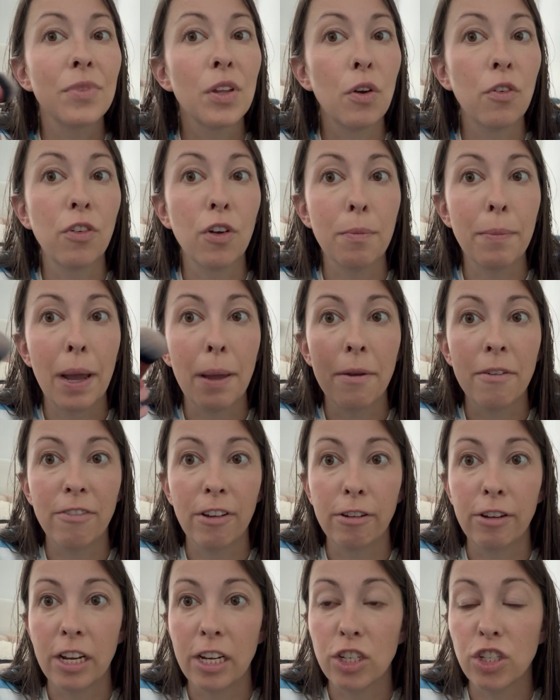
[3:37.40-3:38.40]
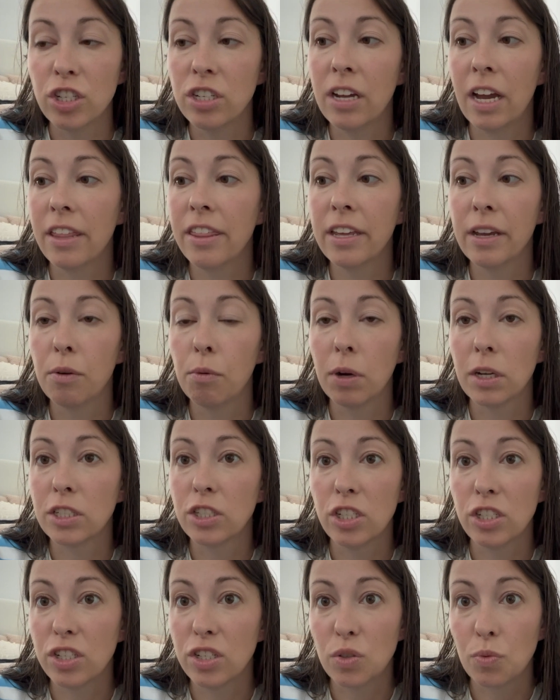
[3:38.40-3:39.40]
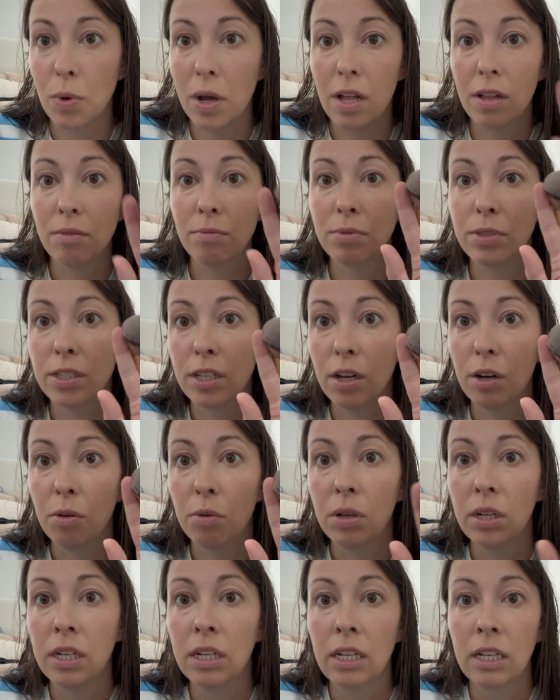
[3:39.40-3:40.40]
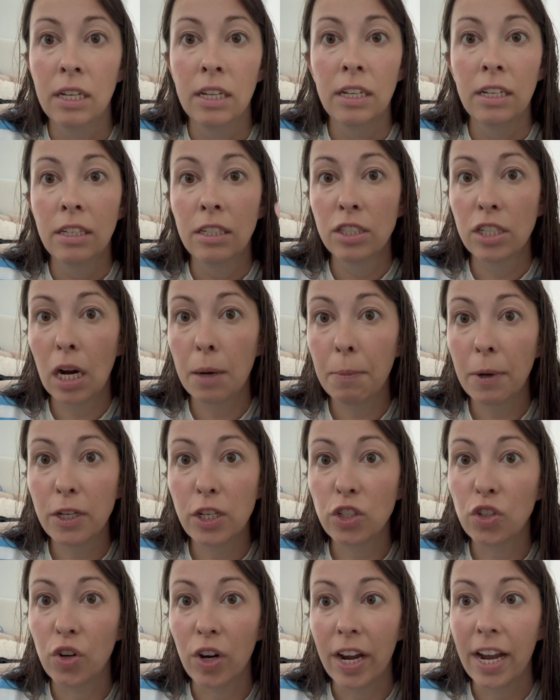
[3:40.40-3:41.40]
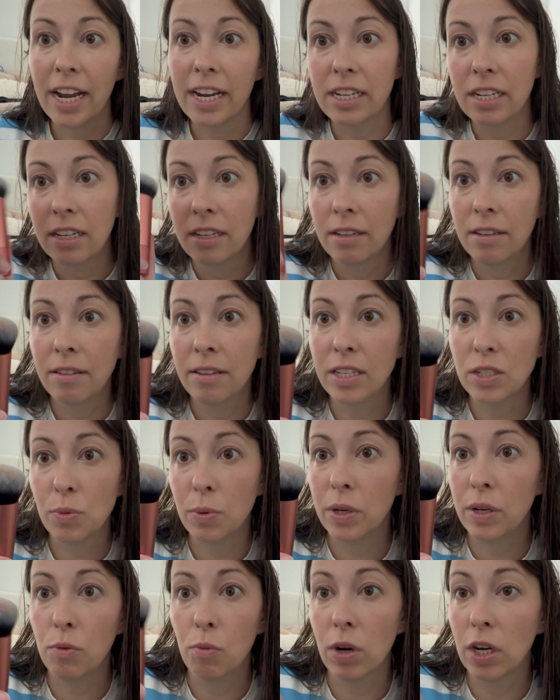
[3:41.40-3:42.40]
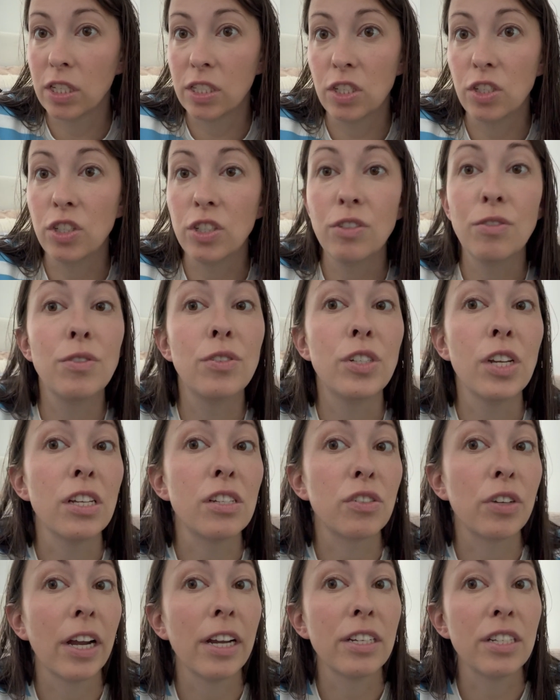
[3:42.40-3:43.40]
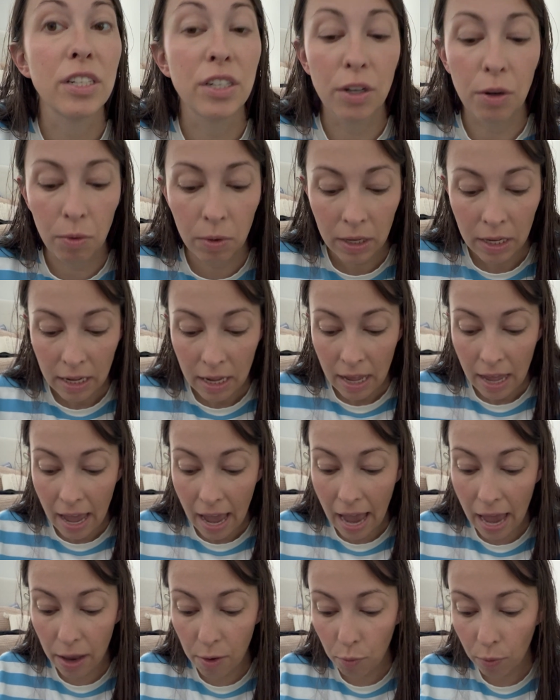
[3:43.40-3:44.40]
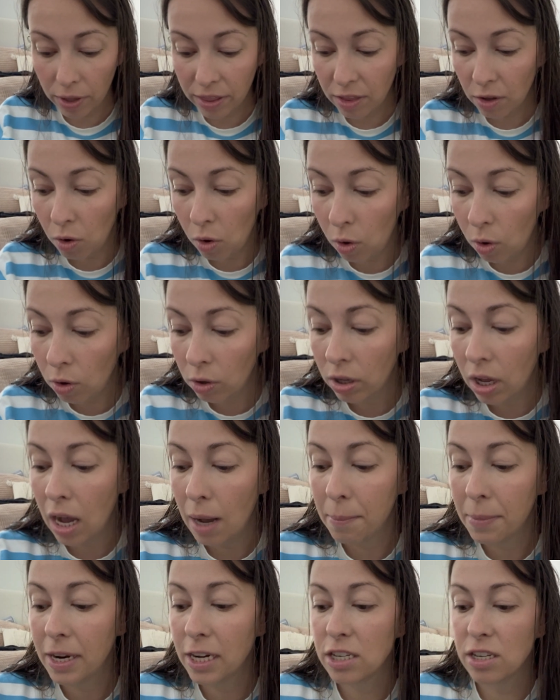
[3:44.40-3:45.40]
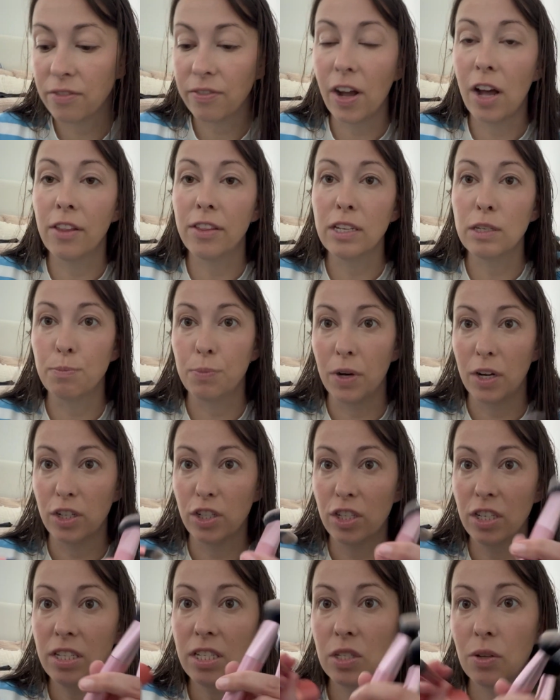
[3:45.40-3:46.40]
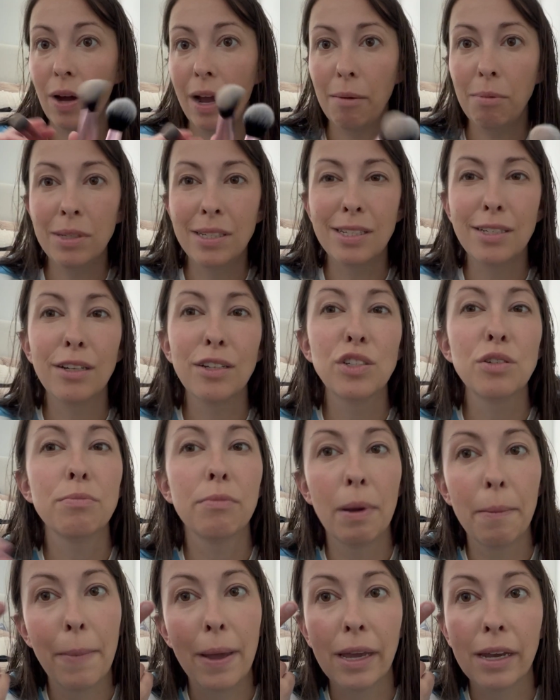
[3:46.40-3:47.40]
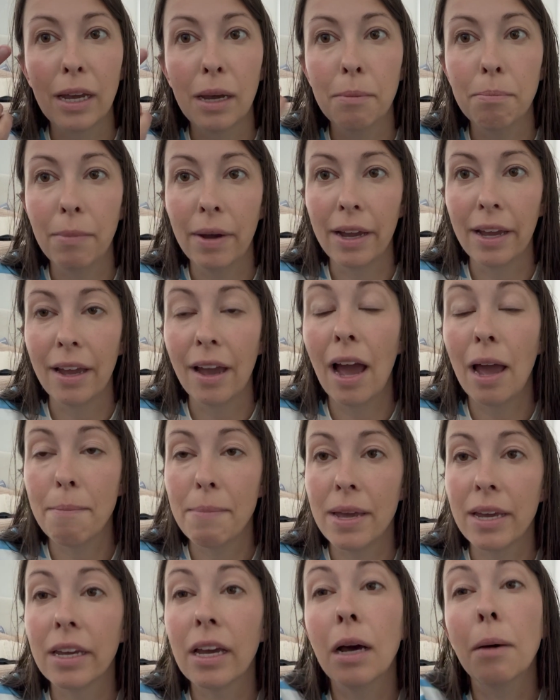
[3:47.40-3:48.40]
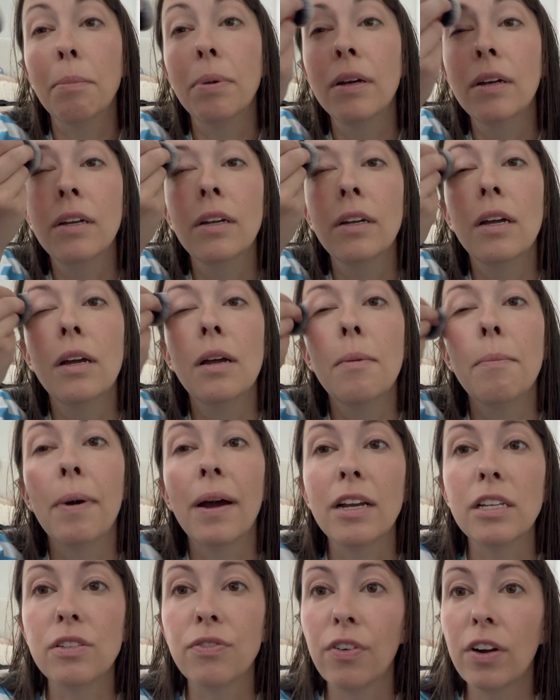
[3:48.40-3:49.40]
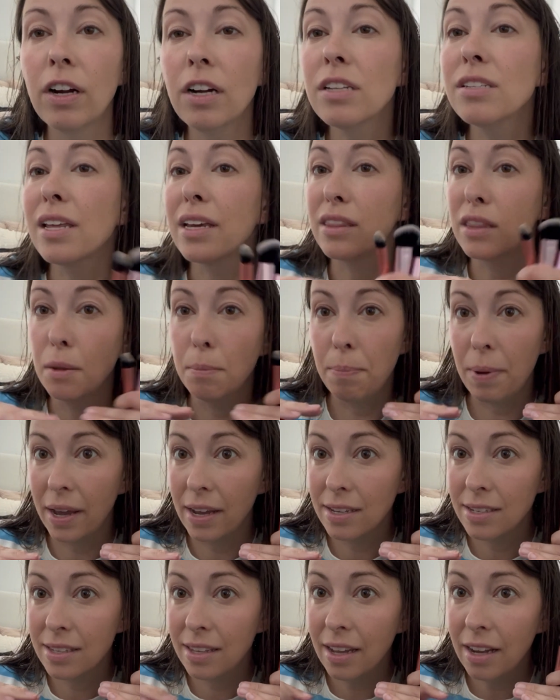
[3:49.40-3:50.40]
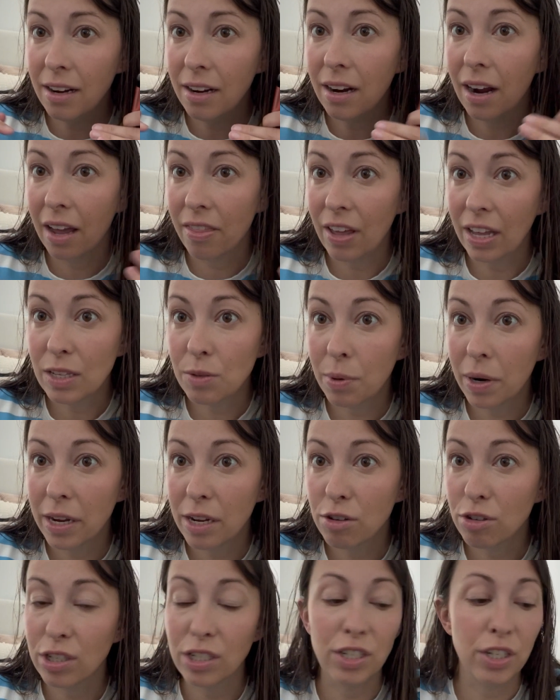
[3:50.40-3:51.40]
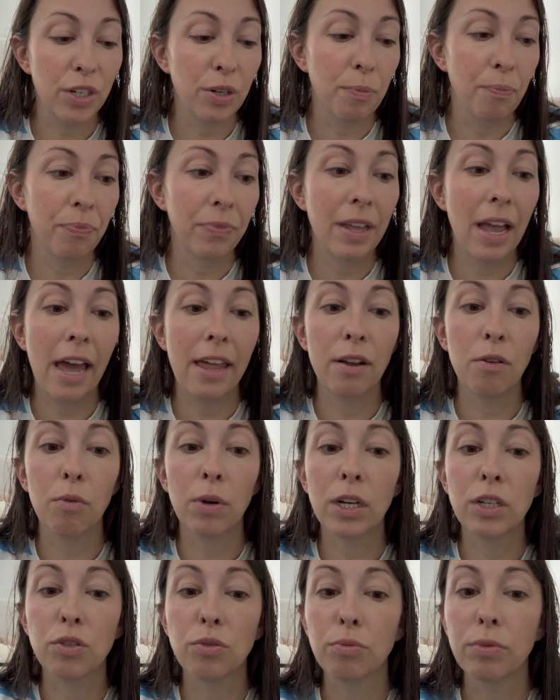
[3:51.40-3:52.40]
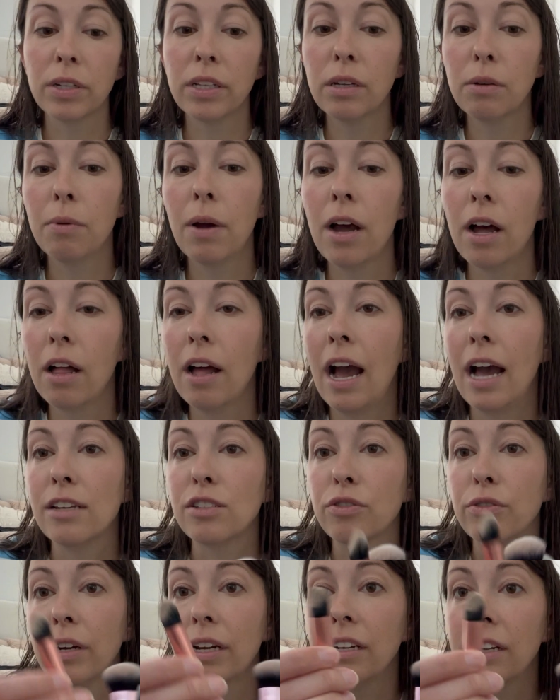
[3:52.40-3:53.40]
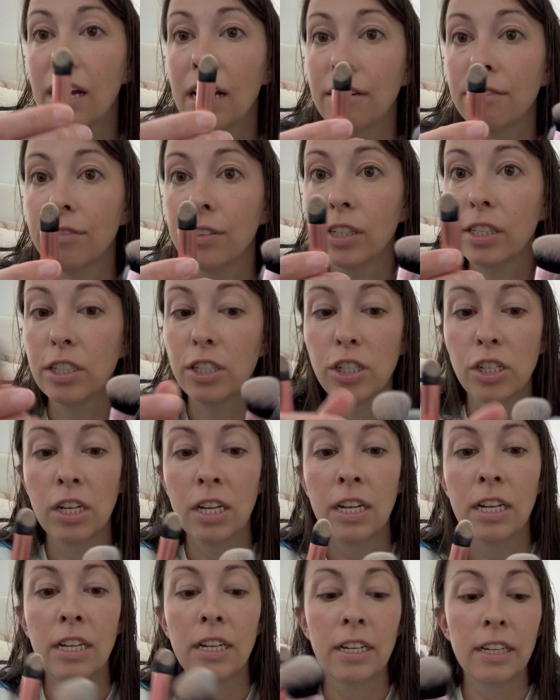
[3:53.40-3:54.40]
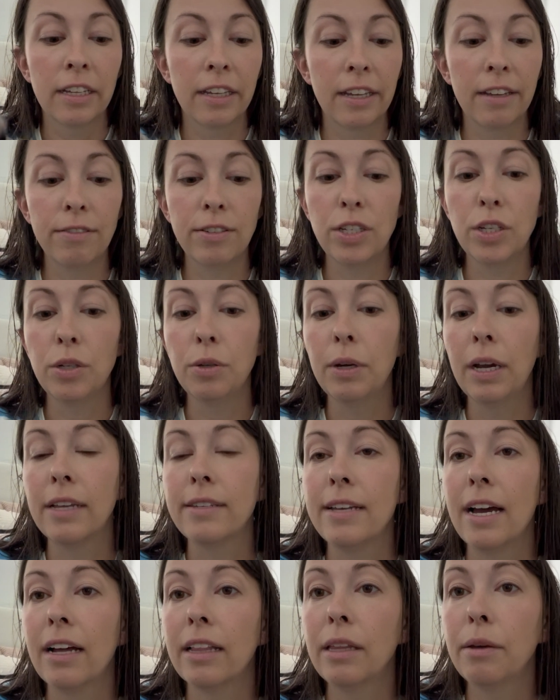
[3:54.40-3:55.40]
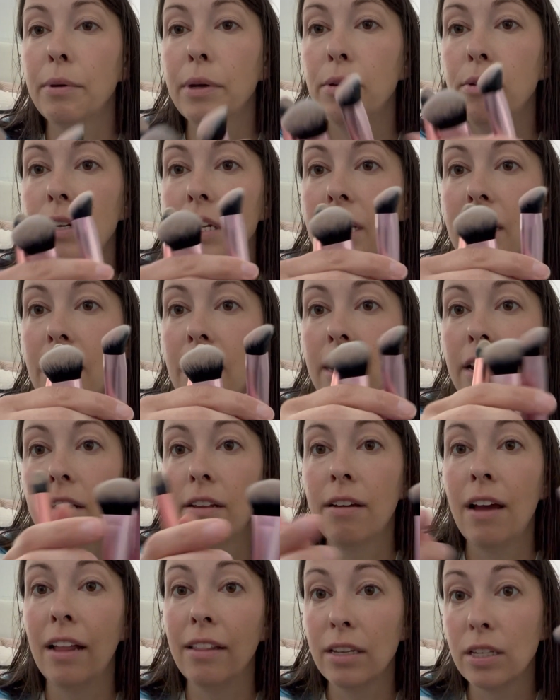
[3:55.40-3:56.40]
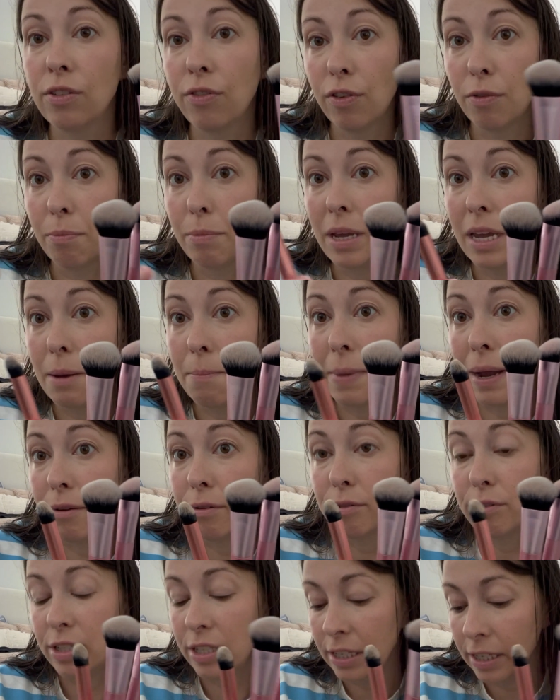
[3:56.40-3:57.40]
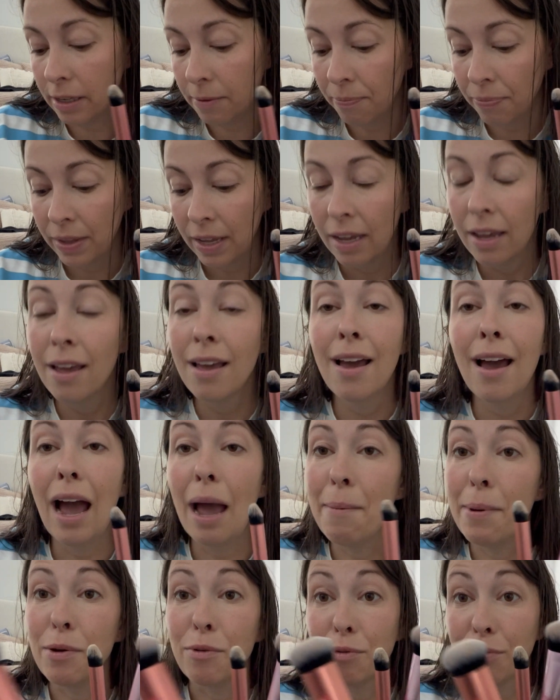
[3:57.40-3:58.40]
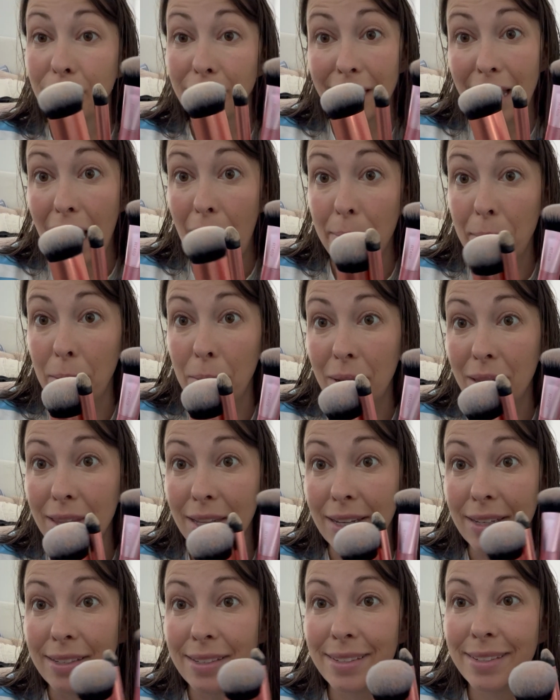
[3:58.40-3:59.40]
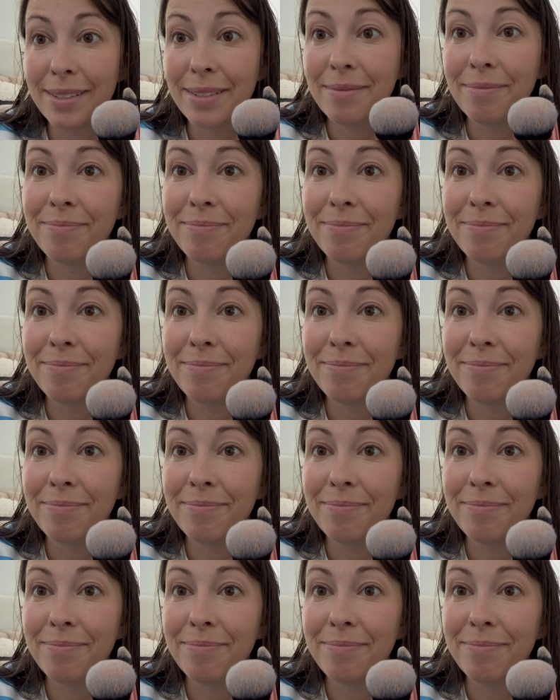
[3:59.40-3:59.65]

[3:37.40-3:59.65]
for my foundation. I think it works just as well. So Tarte brush is great. This one works just great too. And with the whole combination of all these brushes, so I would still do my makeup, my eye makeup, but as far as like the base layer, that's what I usually do. And it works really well. It has great coverage, gives you exactly what you need, at least for me in my routine. I've been really happy with this.